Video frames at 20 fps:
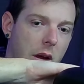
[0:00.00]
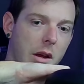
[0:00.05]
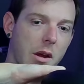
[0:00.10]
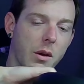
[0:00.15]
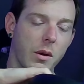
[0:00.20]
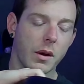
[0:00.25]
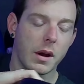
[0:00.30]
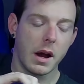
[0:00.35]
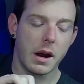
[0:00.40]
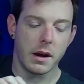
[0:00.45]

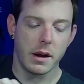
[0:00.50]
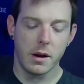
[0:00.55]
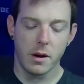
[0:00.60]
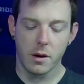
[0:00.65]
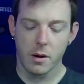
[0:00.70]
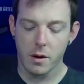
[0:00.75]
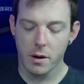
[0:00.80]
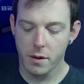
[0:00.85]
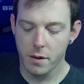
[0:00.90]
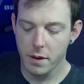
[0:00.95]
can kind of
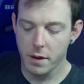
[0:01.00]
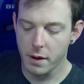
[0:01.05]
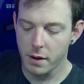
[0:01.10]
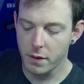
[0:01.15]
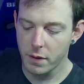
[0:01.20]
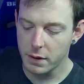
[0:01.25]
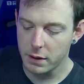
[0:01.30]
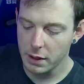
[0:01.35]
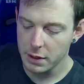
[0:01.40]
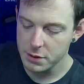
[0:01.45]
hear the
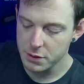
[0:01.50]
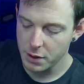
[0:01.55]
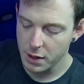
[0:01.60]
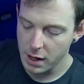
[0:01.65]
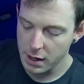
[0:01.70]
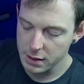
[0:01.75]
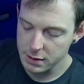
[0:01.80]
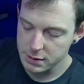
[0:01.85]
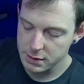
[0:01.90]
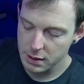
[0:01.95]
clicks are
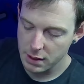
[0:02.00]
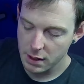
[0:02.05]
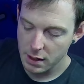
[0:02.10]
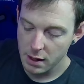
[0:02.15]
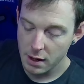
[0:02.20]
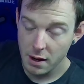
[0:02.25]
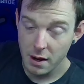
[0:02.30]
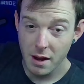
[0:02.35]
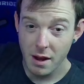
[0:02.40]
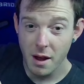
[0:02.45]
nice.
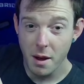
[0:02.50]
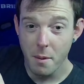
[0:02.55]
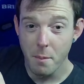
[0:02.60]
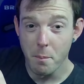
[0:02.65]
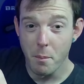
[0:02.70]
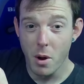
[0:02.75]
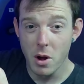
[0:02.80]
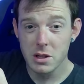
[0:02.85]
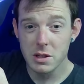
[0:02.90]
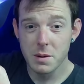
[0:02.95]

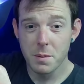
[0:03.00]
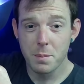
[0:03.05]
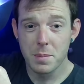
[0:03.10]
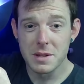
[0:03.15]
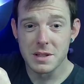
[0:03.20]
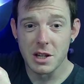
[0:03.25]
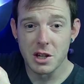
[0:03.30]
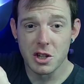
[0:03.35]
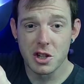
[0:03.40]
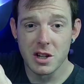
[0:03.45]

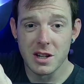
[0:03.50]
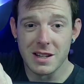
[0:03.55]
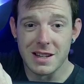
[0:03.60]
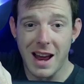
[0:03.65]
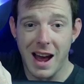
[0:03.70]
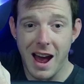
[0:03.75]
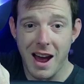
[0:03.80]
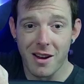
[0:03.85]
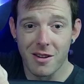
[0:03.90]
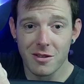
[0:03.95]
Multi-position
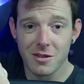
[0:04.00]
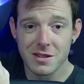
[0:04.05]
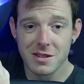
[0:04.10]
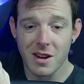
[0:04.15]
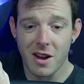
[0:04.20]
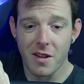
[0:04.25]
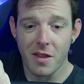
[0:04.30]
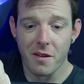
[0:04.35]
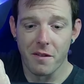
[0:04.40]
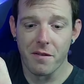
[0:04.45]
dials
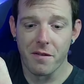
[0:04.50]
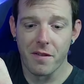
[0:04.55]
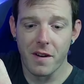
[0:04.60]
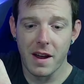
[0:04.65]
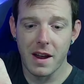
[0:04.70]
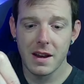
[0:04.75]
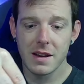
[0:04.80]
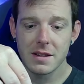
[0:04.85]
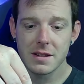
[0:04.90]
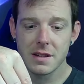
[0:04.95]
on the
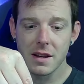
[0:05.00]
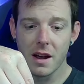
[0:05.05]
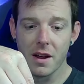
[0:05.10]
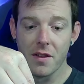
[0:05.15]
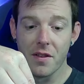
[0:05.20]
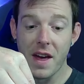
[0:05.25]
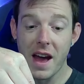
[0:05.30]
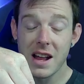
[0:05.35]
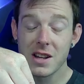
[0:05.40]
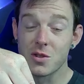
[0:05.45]
face,
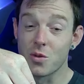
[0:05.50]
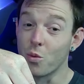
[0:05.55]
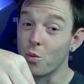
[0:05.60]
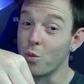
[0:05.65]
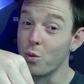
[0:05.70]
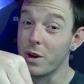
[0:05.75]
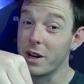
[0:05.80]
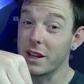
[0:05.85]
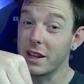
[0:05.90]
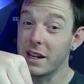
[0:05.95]
that's
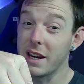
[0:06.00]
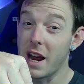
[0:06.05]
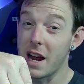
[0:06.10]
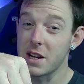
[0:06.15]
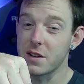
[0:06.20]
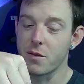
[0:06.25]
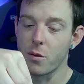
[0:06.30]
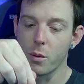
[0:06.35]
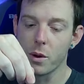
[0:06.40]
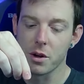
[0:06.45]
really
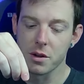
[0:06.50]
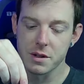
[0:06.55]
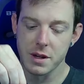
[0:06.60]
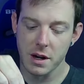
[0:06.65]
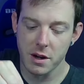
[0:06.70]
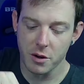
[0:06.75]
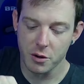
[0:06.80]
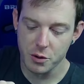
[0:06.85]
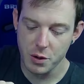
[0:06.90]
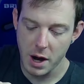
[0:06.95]
nice for when you're
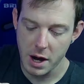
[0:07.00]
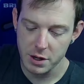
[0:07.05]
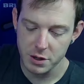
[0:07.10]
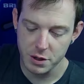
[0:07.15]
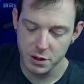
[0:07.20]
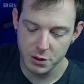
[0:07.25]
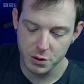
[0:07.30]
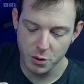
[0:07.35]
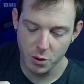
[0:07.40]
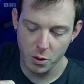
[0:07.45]
setting your traction
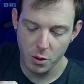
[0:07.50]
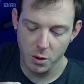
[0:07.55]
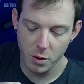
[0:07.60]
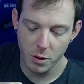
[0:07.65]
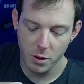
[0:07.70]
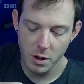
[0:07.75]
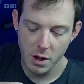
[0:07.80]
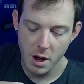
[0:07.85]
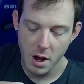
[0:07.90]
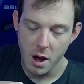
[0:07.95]

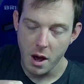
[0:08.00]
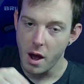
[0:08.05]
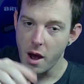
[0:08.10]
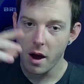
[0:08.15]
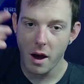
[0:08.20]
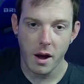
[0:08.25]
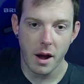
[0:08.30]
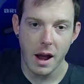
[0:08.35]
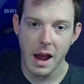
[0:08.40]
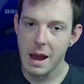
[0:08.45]
control,
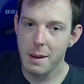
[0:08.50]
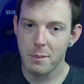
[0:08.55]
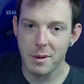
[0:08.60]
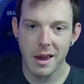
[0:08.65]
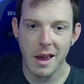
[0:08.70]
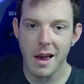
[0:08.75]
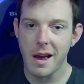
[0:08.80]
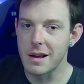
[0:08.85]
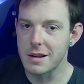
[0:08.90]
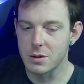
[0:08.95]

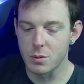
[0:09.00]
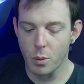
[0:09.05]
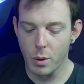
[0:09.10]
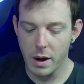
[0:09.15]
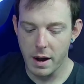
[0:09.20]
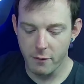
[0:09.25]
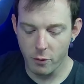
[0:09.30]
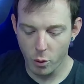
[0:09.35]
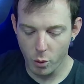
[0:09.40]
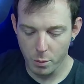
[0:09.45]
ABS,
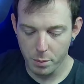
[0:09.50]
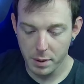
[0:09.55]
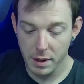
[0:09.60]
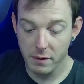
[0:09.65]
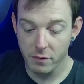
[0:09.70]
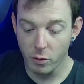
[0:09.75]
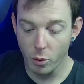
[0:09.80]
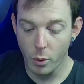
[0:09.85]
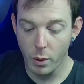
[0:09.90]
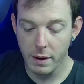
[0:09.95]
whatever it would be
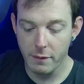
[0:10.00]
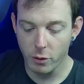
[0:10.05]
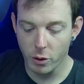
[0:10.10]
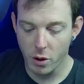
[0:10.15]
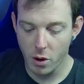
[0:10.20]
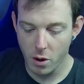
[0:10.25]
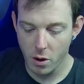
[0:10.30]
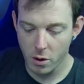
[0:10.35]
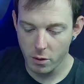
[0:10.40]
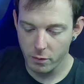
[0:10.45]
for whatever
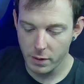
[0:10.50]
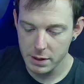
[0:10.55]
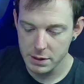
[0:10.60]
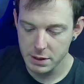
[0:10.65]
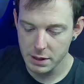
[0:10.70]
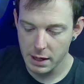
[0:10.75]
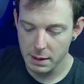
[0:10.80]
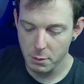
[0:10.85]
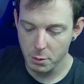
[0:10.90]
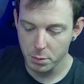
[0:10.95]
car
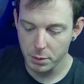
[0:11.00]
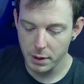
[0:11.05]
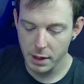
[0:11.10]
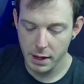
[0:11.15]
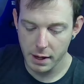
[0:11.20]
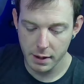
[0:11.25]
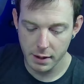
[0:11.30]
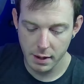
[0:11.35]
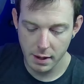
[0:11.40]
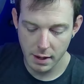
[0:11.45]
racing game you're
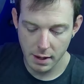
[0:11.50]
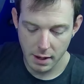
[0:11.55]
playing.